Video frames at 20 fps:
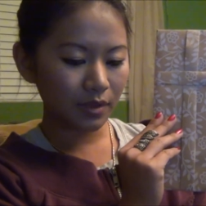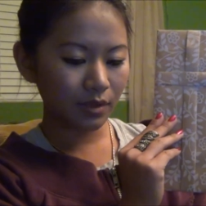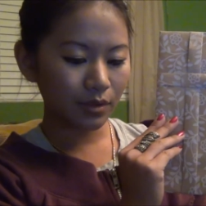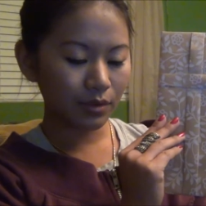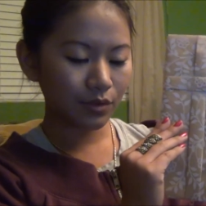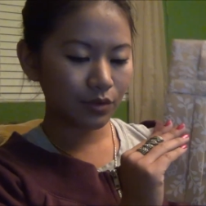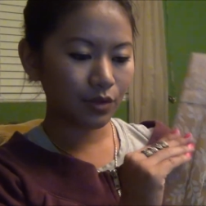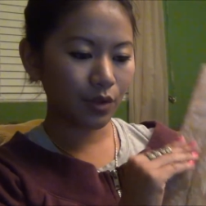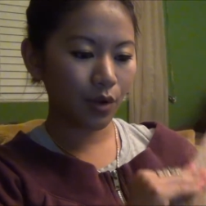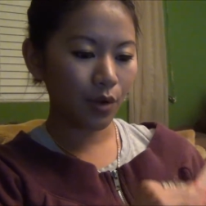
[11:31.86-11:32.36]

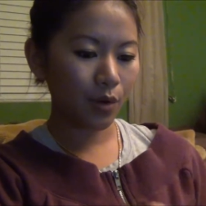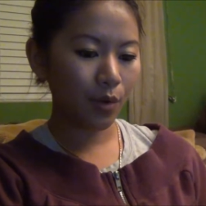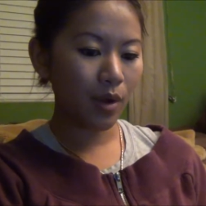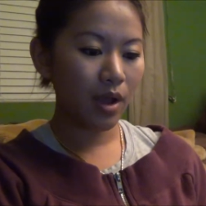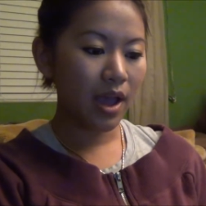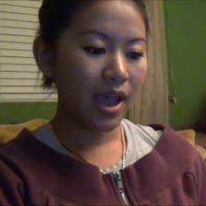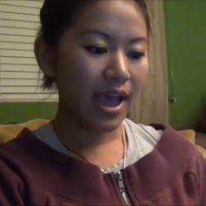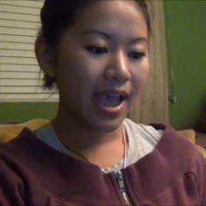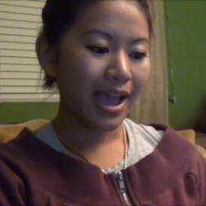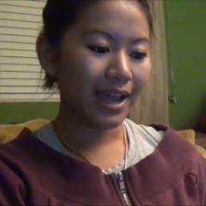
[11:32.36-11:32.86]
So
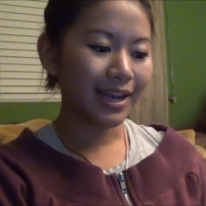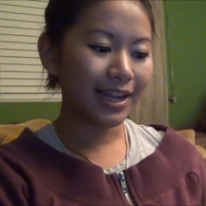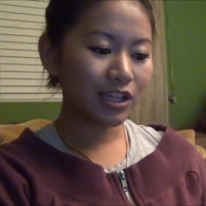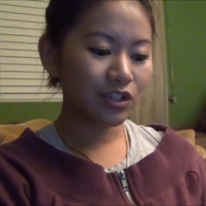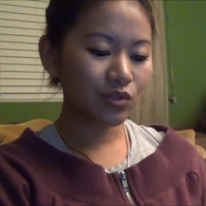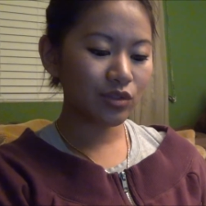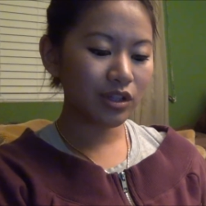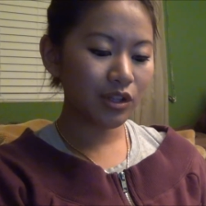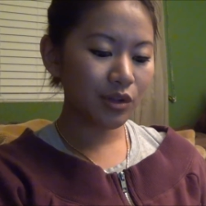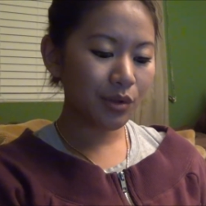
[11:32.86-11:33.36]
an
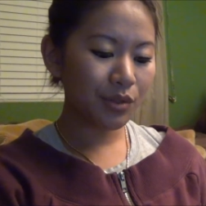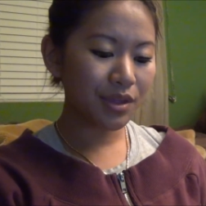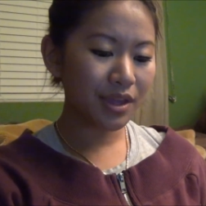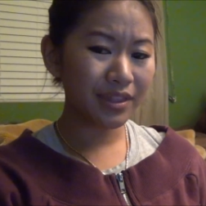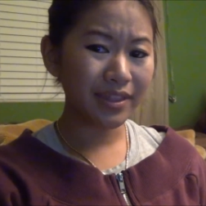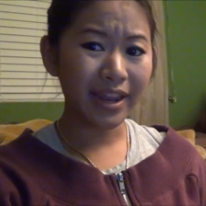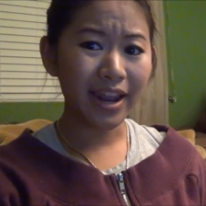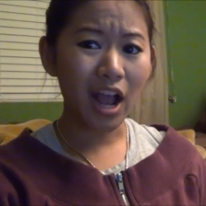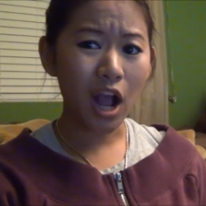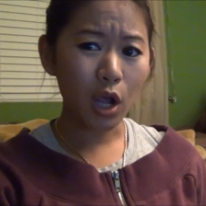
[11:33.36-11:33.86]
extra little thing
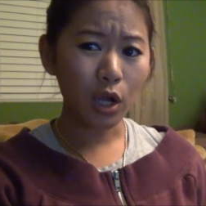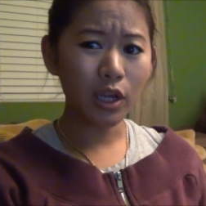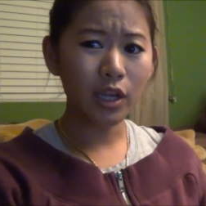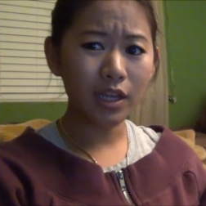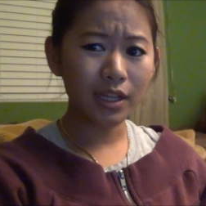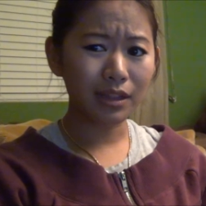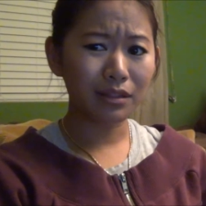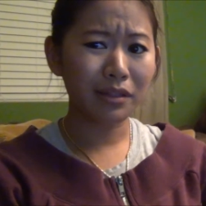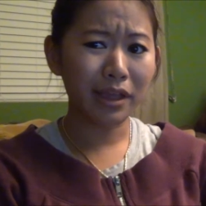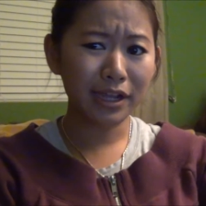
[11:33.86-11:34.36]
that
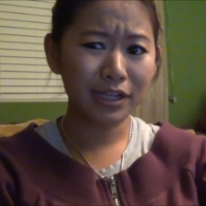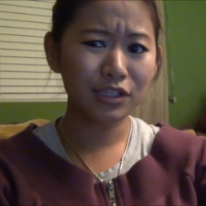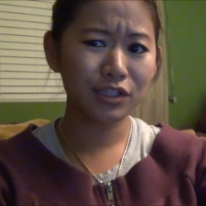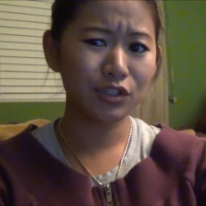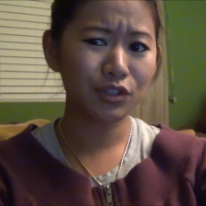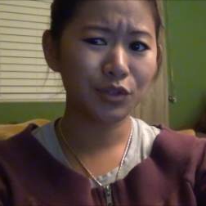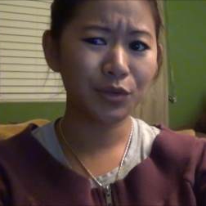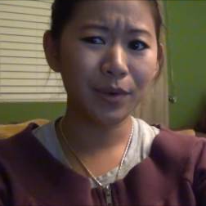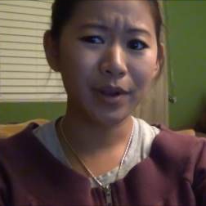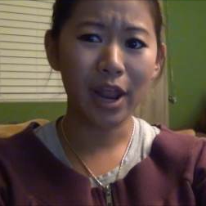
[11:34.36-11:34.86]
I like to
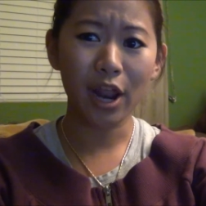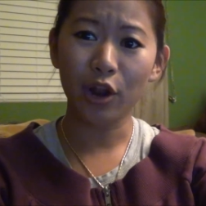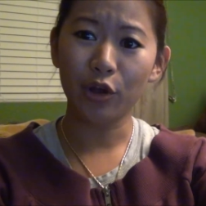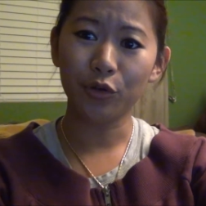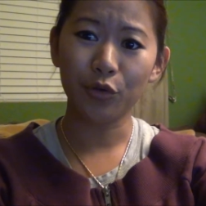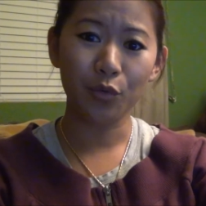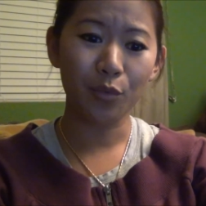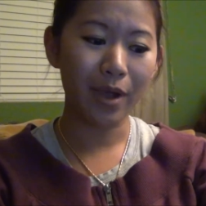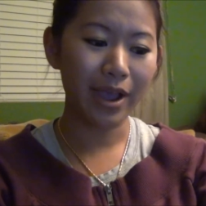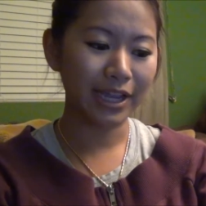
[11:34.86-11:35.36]
do, and I don't
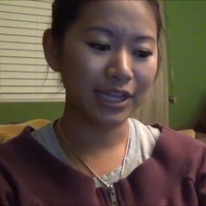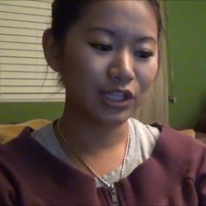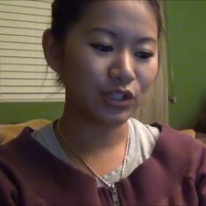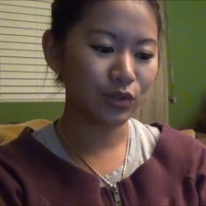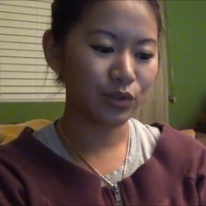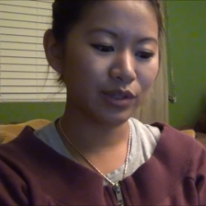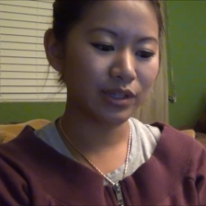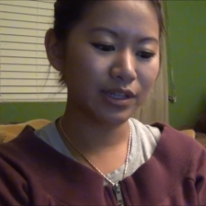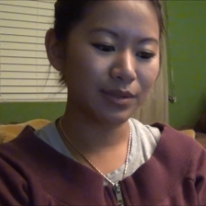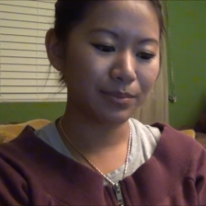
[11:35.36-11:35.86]
know why I
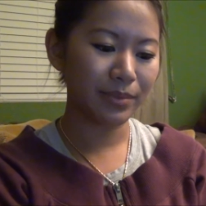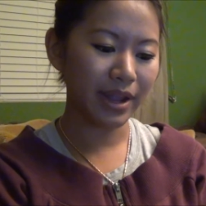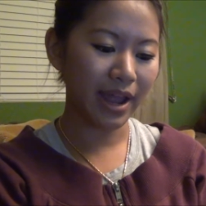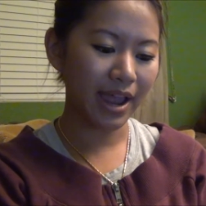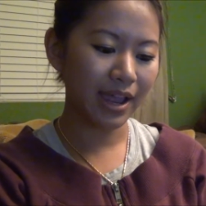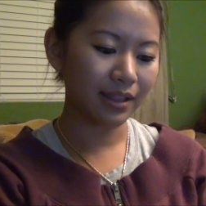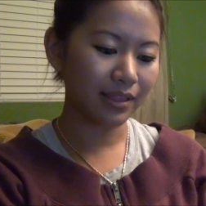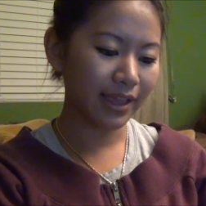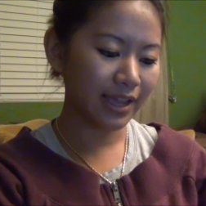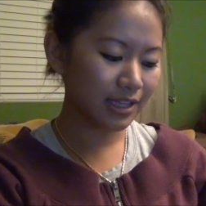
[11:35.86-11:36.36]
do it, but
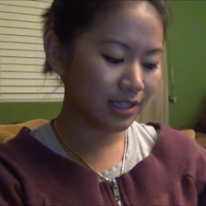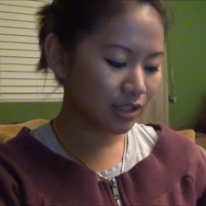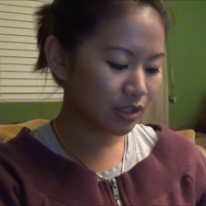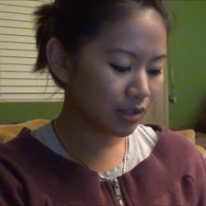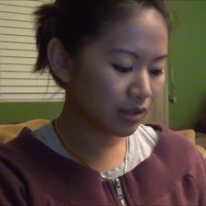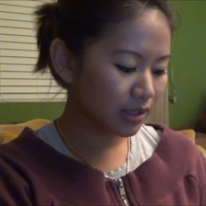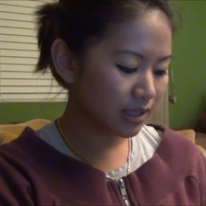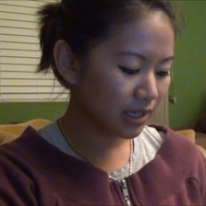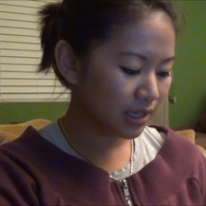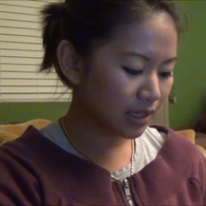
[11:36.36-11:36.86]
I like
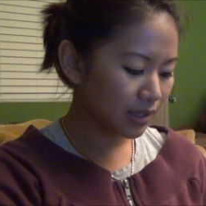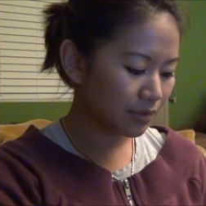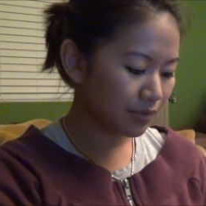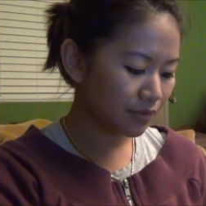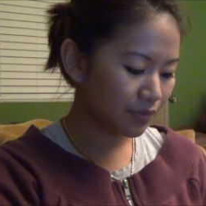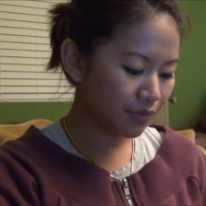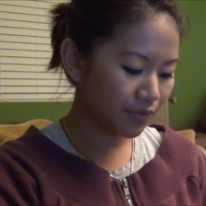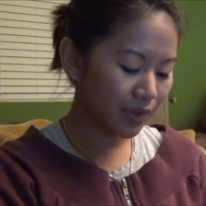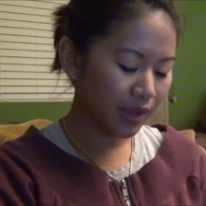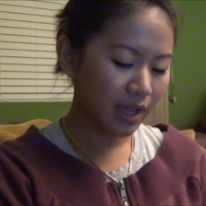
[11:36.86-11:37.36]
to
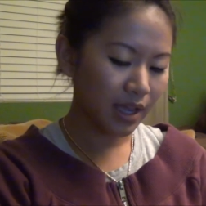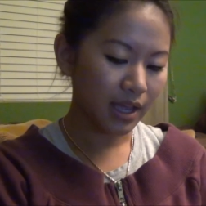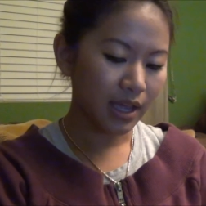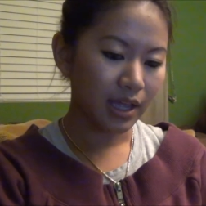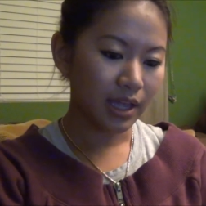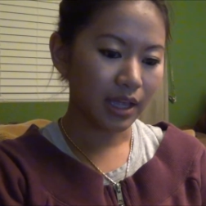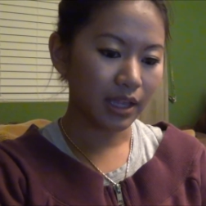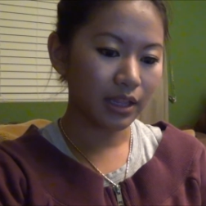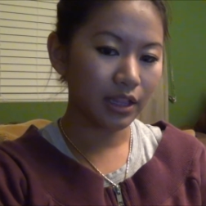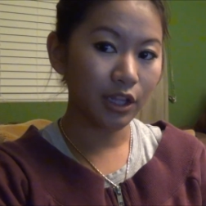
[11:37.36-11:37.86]
leave
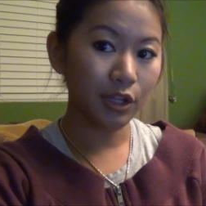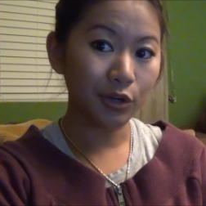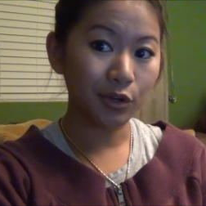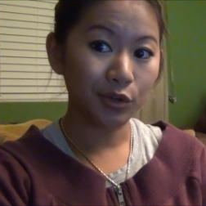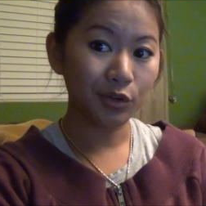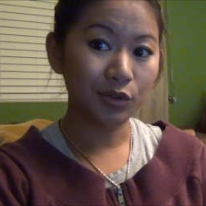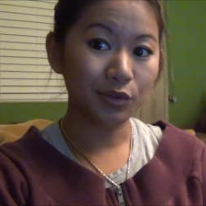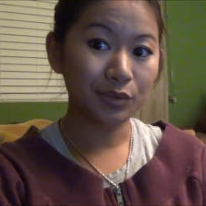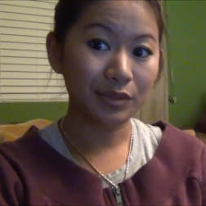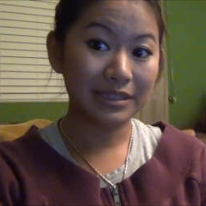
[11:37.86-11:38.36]
a
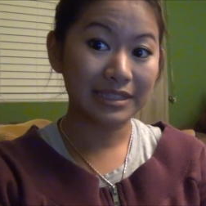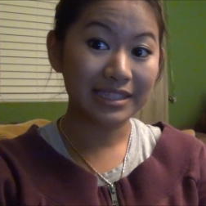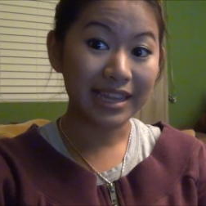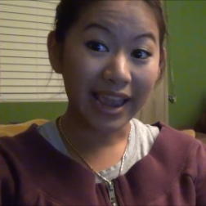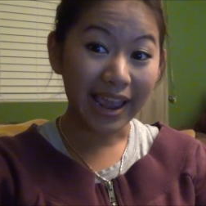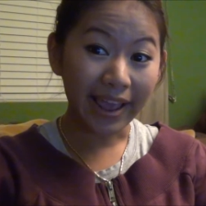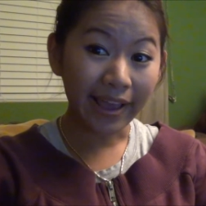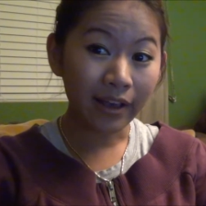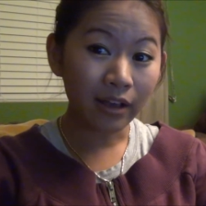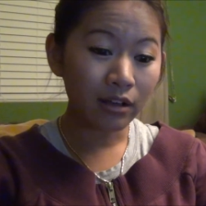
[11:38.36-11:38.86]
little
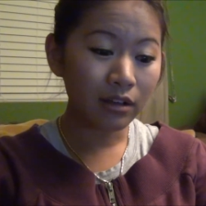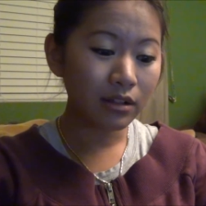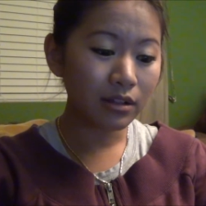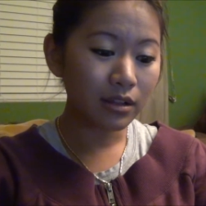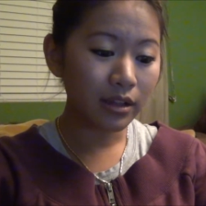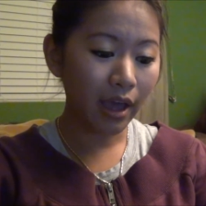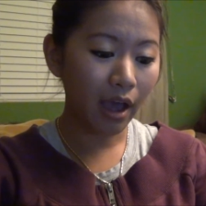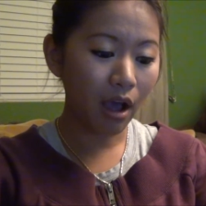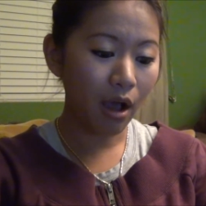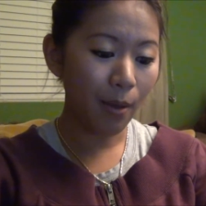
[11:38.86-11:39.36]

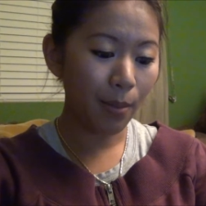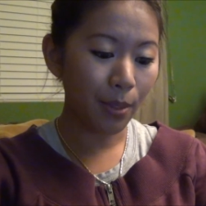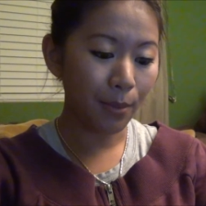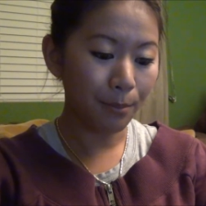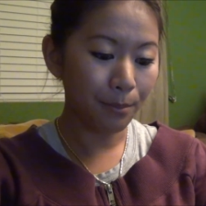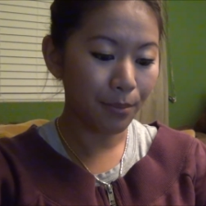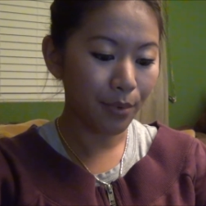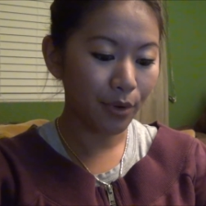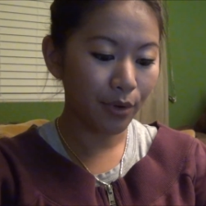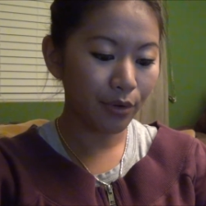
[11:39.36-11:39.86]
tail on the
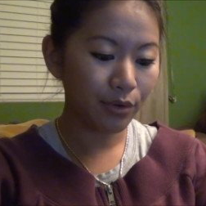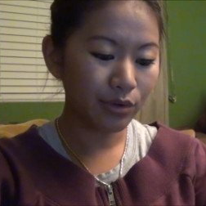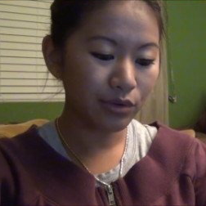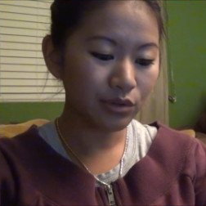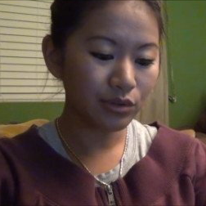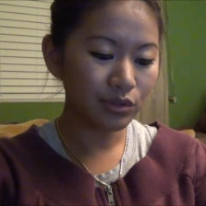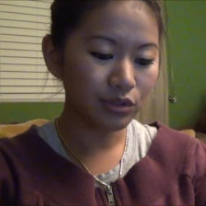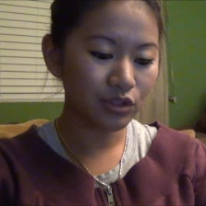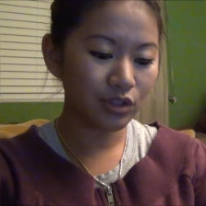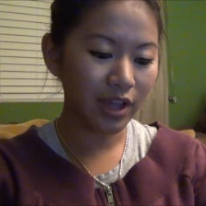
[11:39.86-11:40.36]

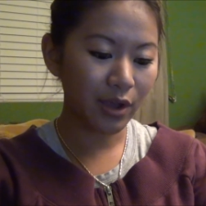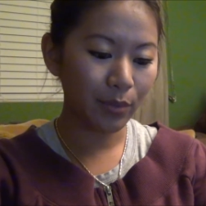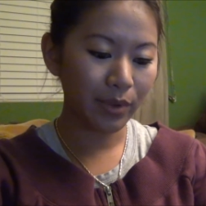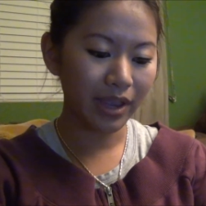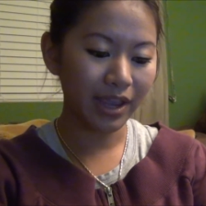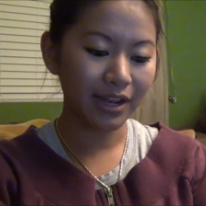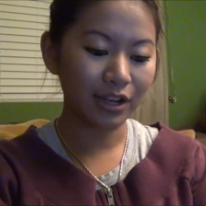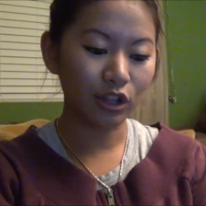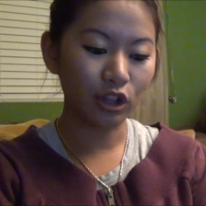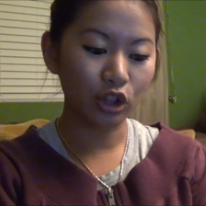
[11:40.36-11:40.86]
bow so that way
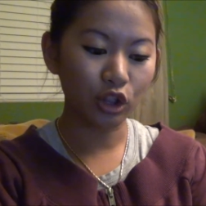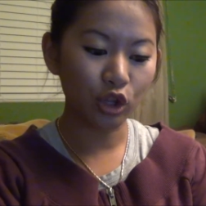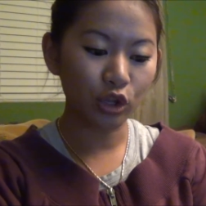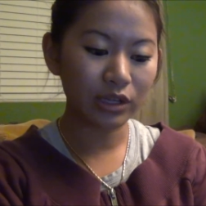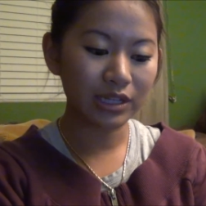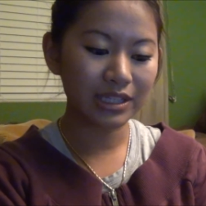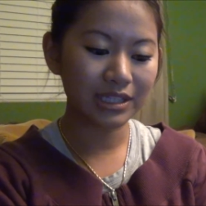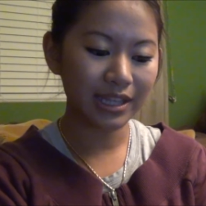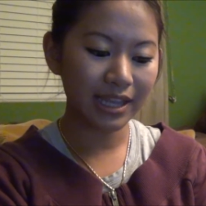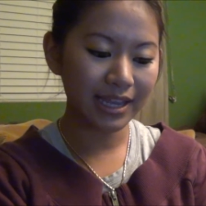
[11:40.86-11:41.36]
it
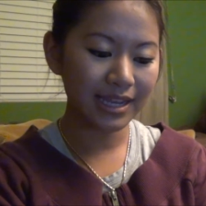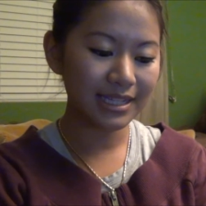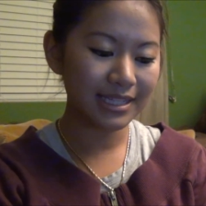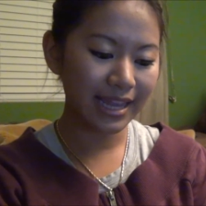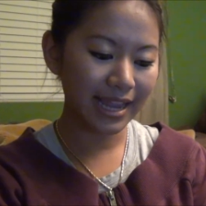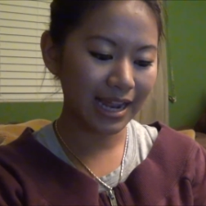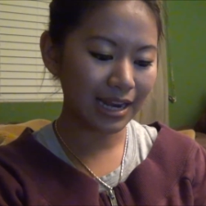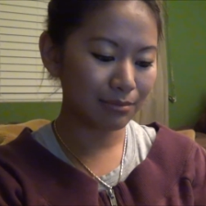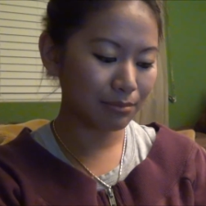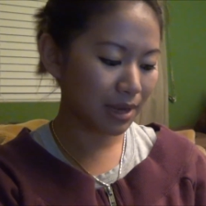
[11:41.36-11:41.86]
looks like it's
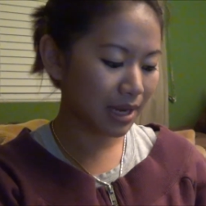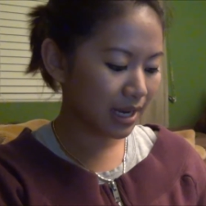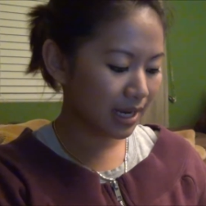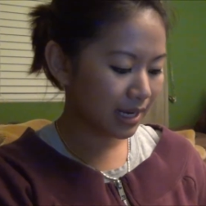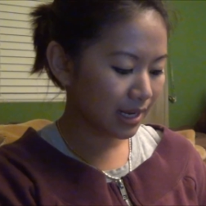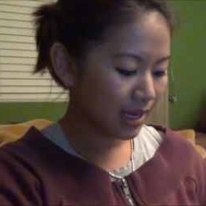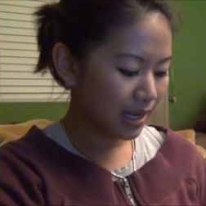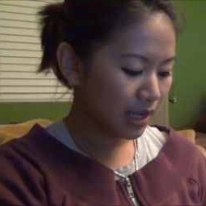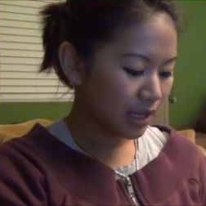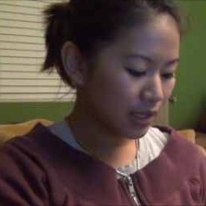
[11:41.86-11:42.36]
handmade.